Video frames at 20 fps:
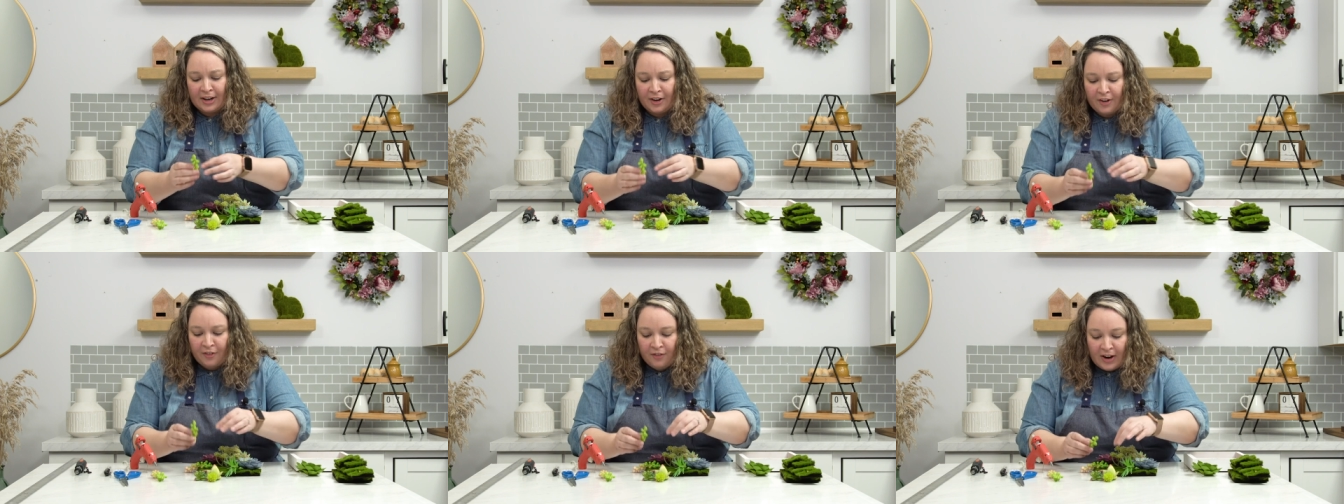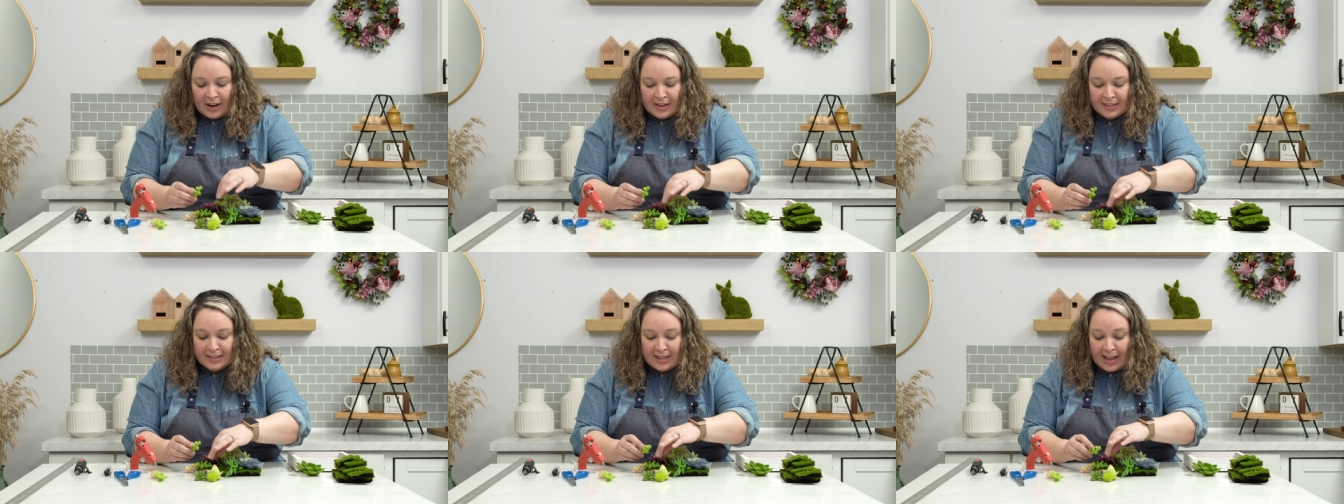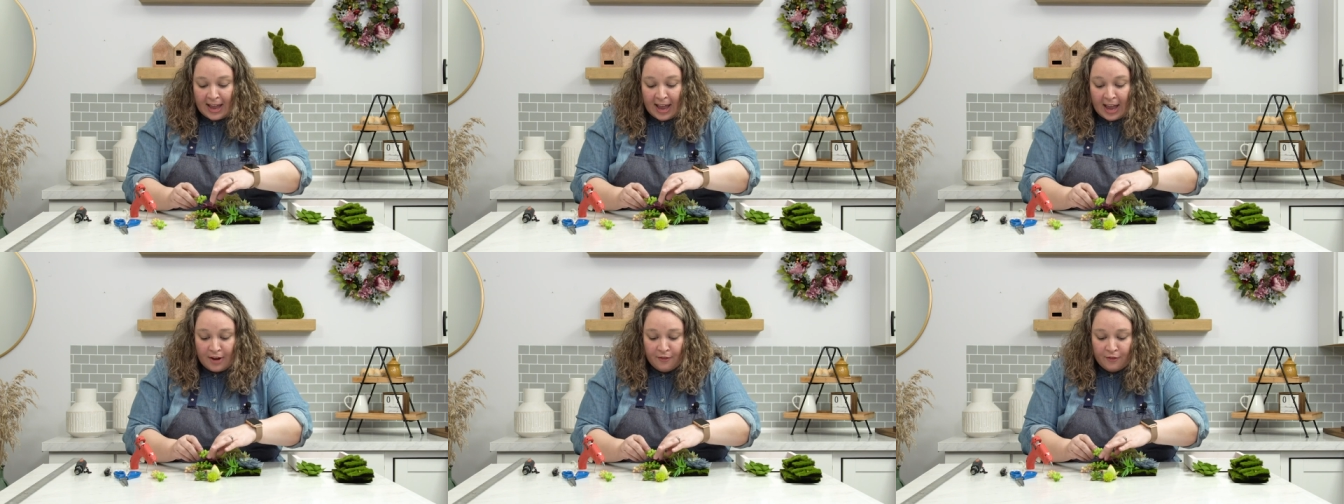advice
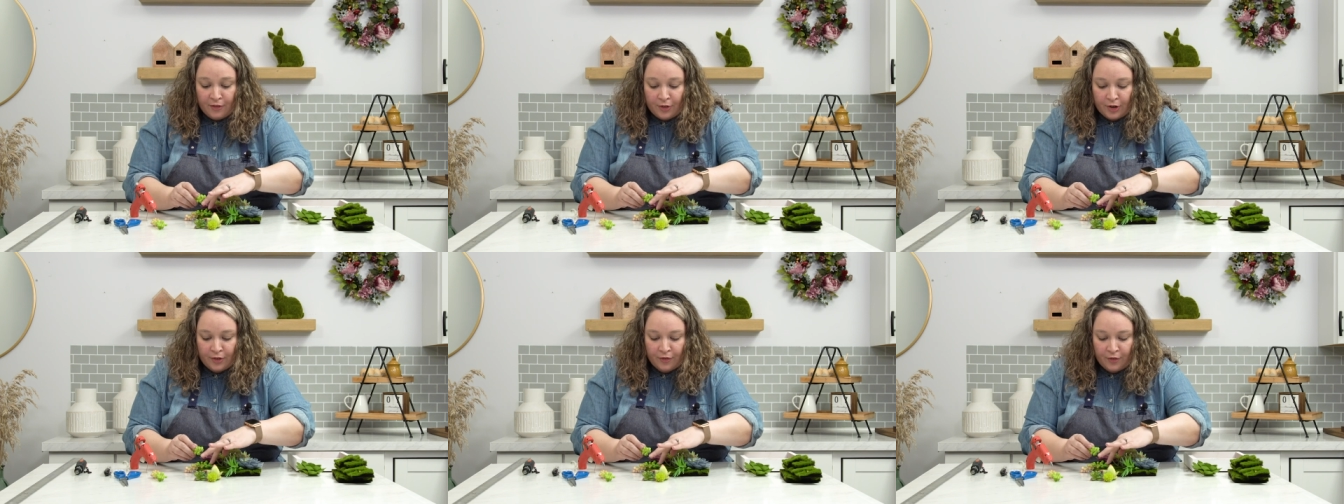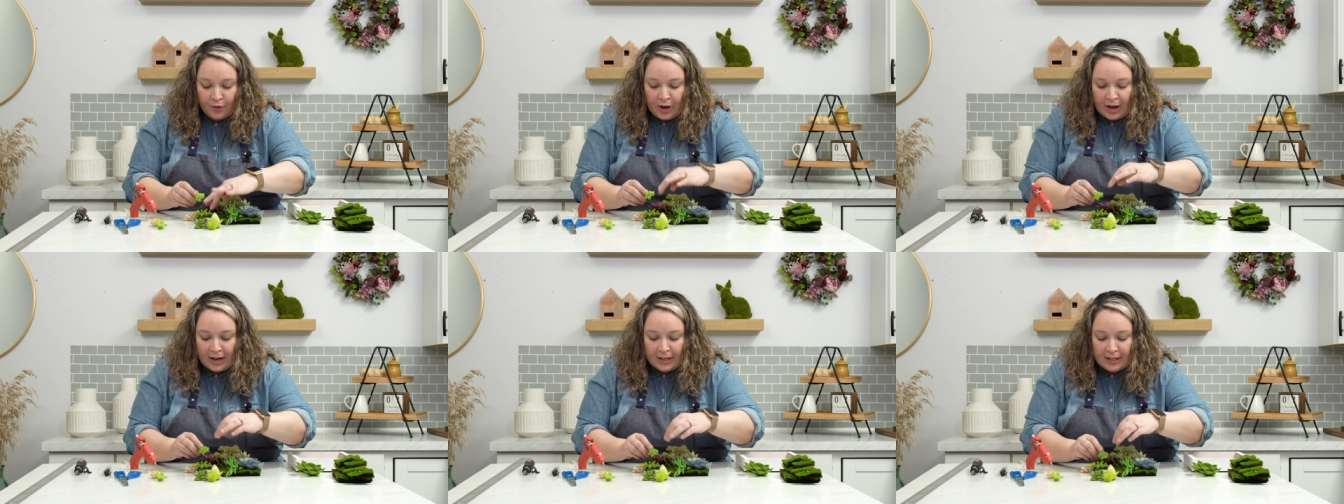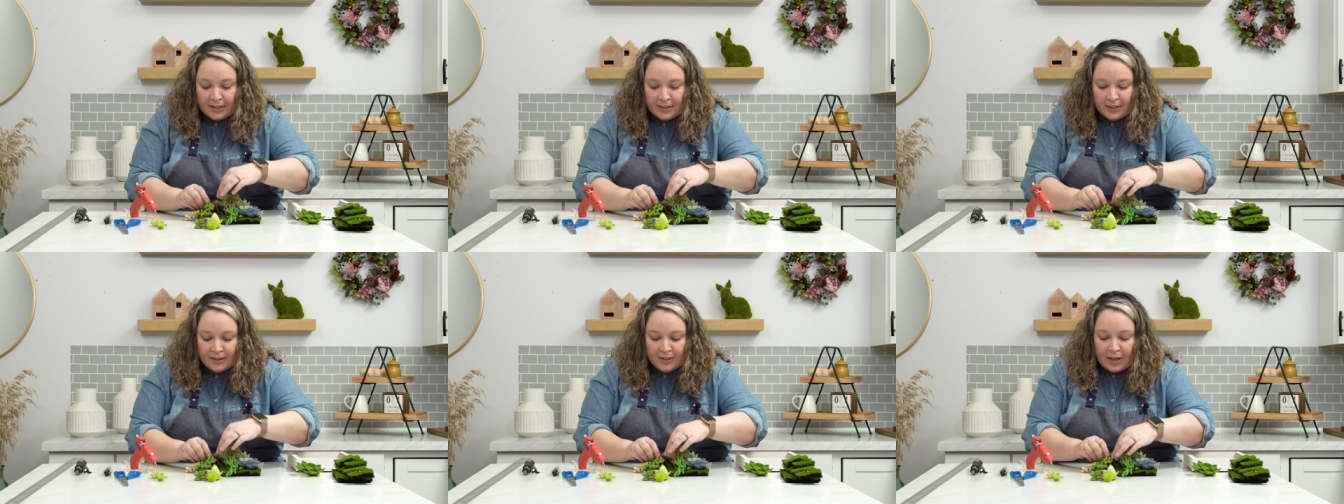ever for
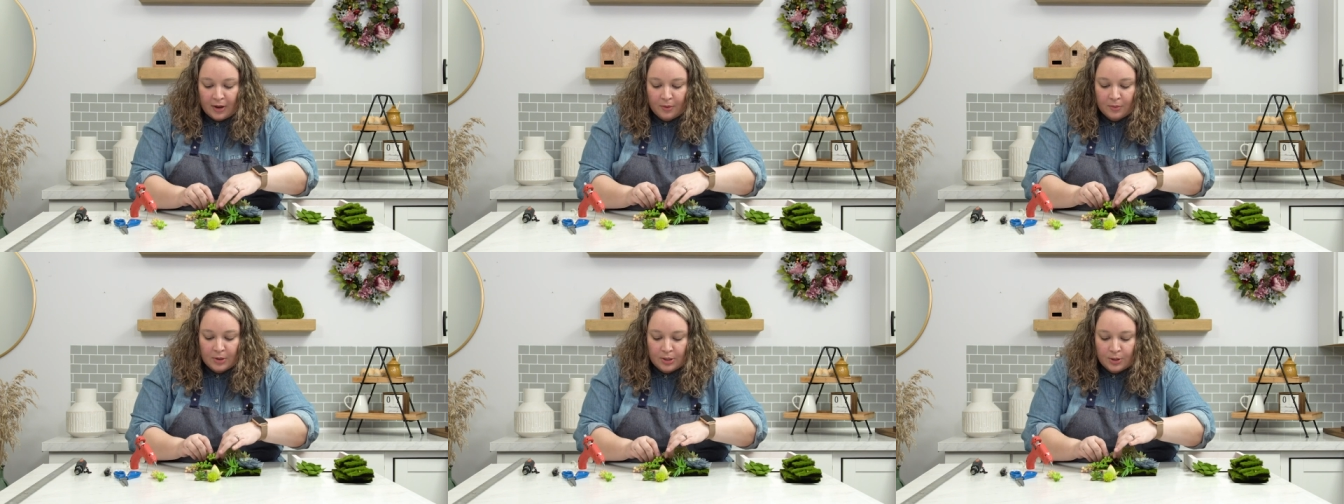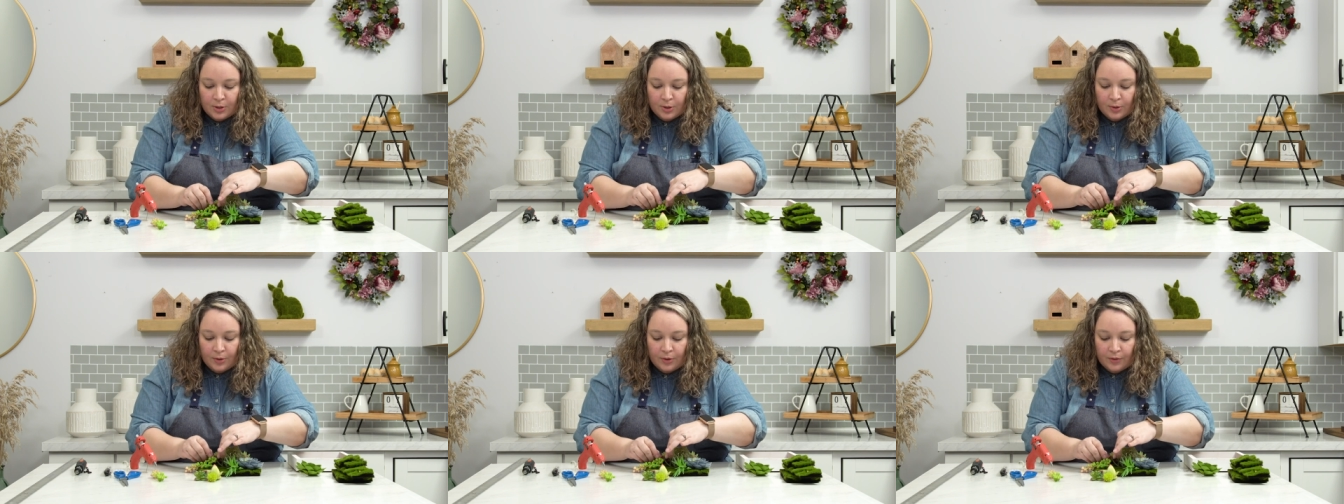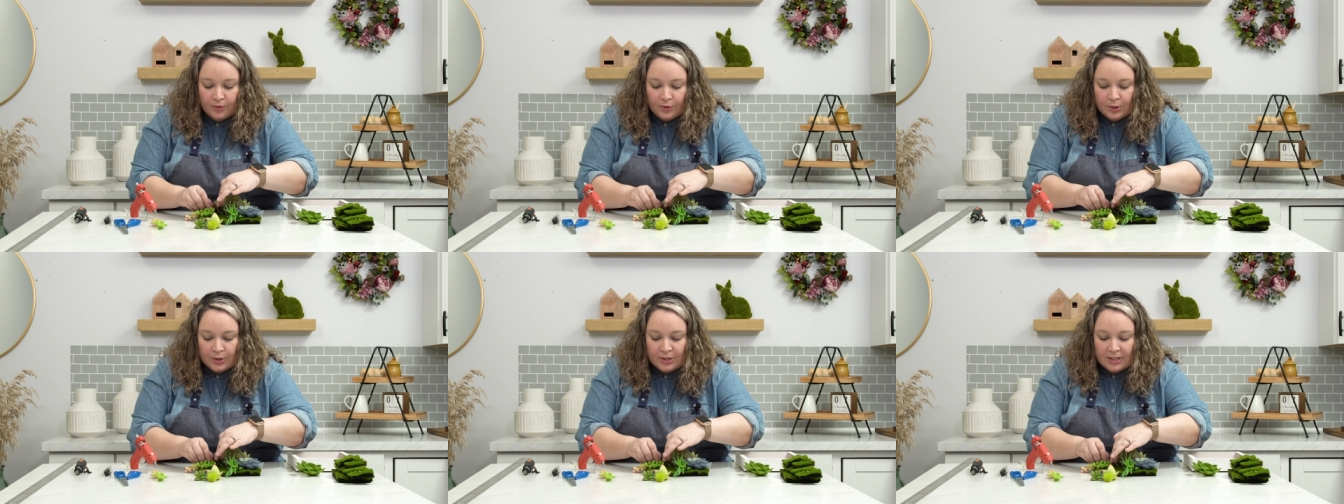anything that we do,
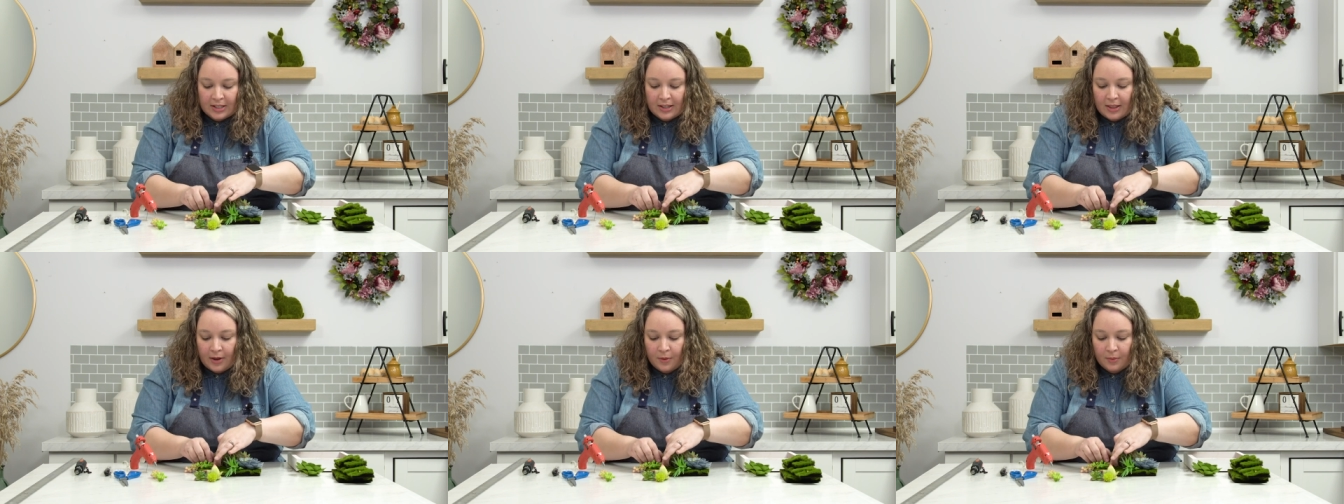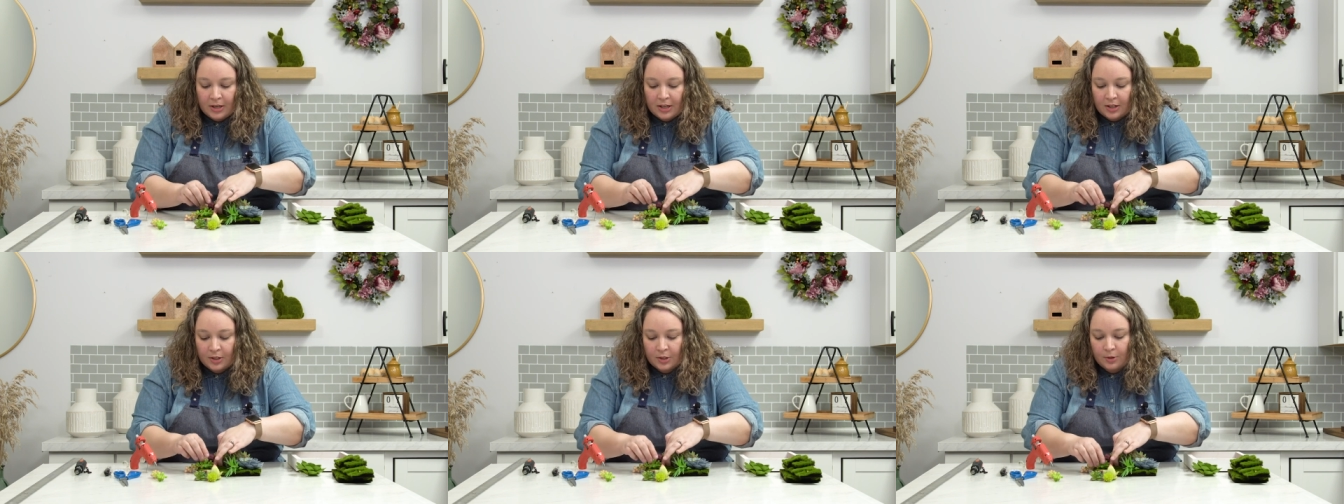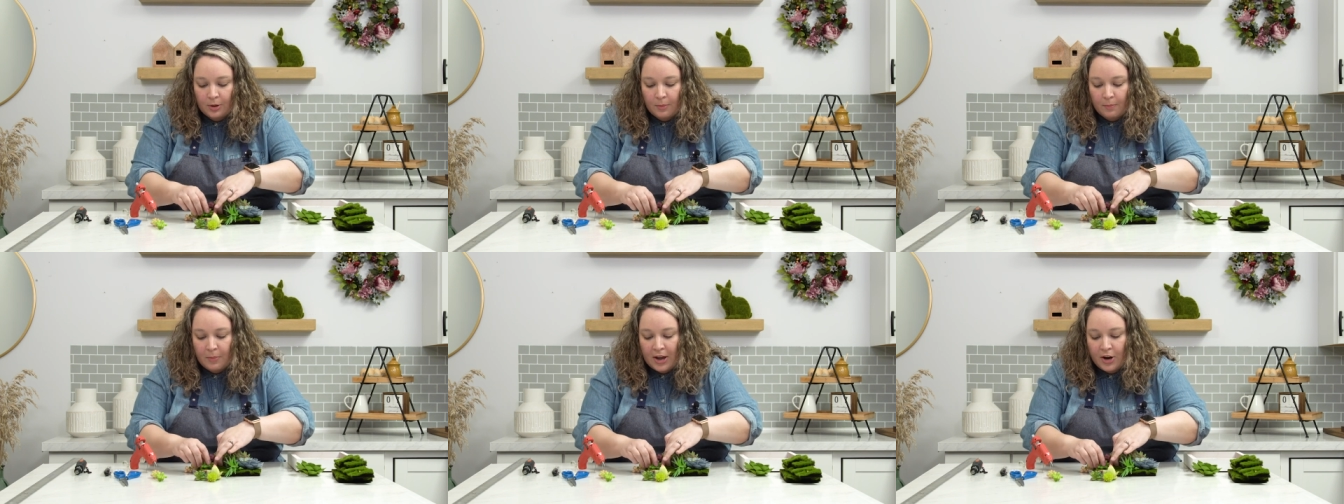if you see that we can
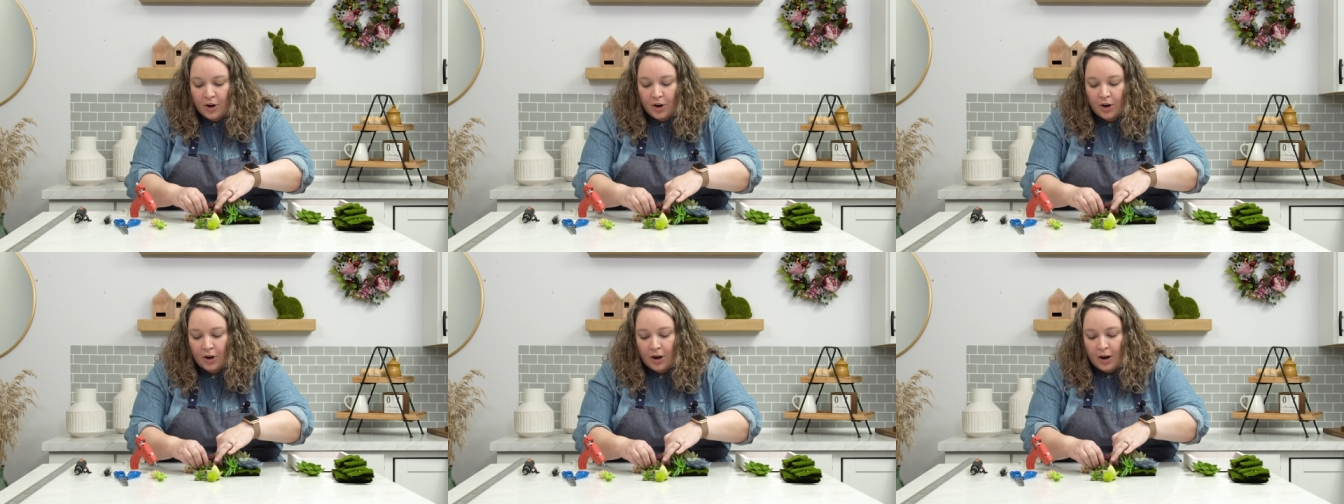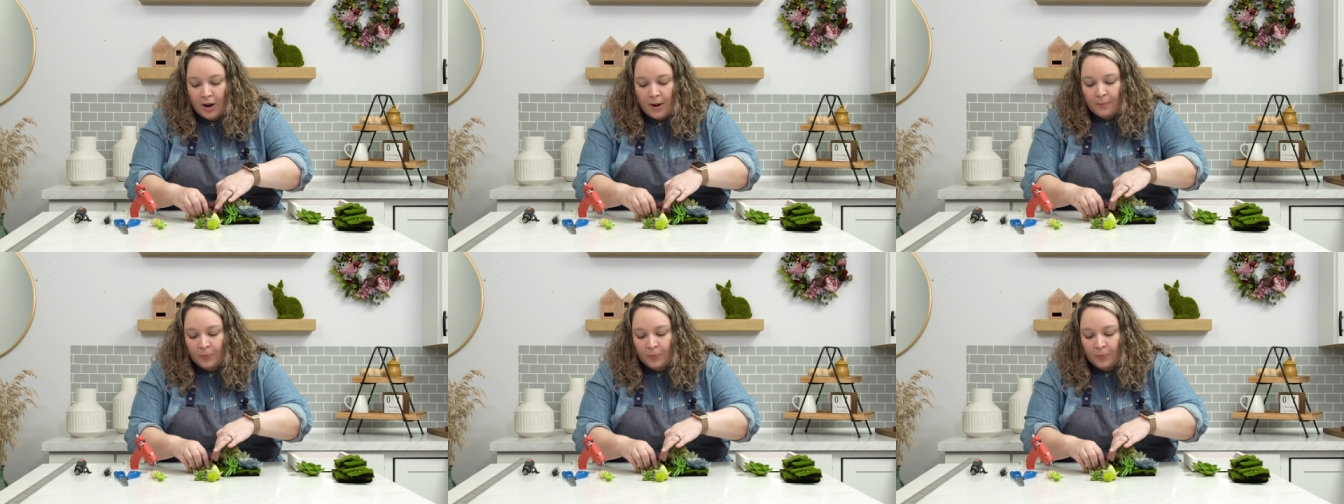do it better,